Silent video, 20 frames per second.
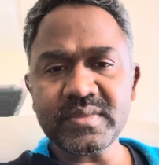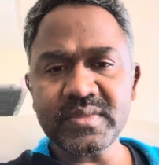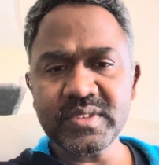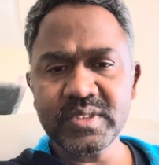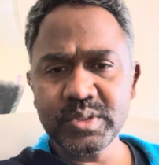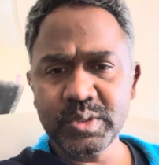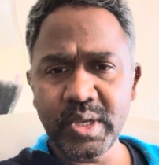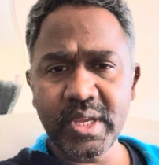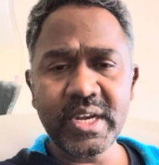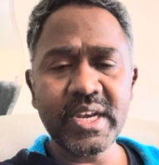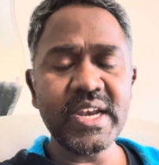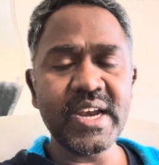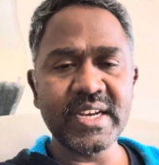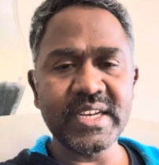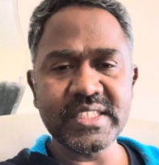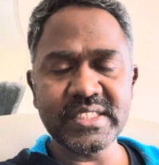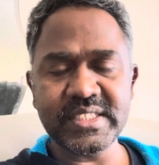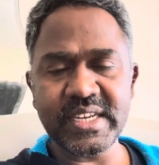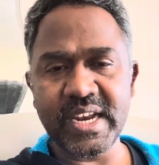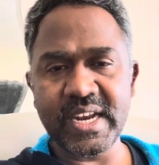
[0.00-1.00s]
So I really
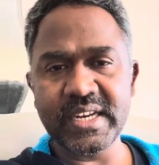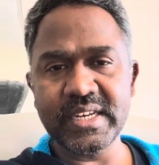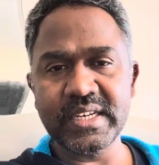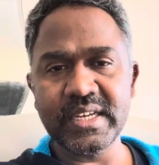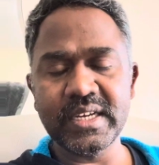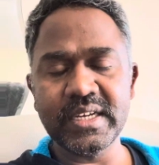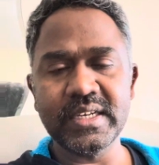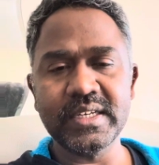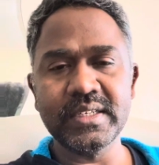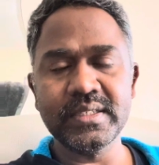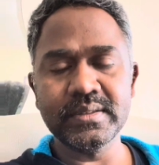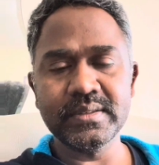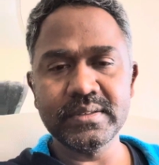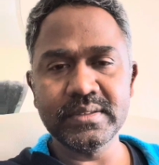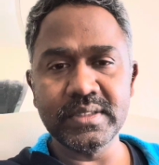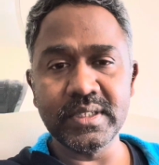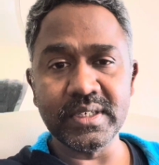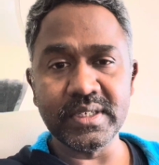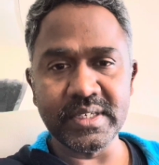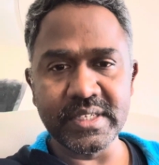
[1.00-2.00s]
understand
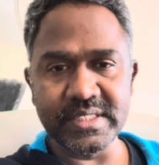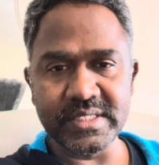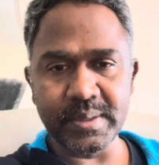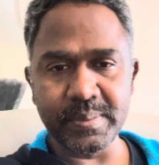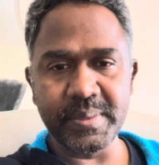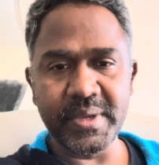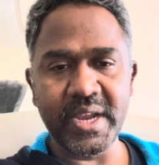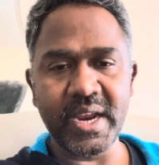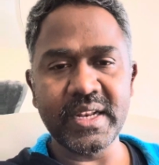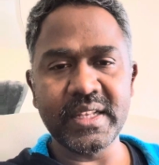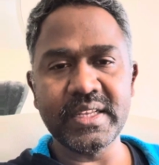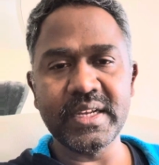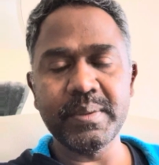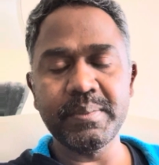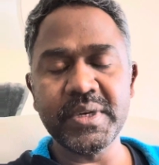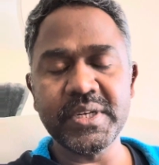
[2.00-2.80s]
the reason behind that.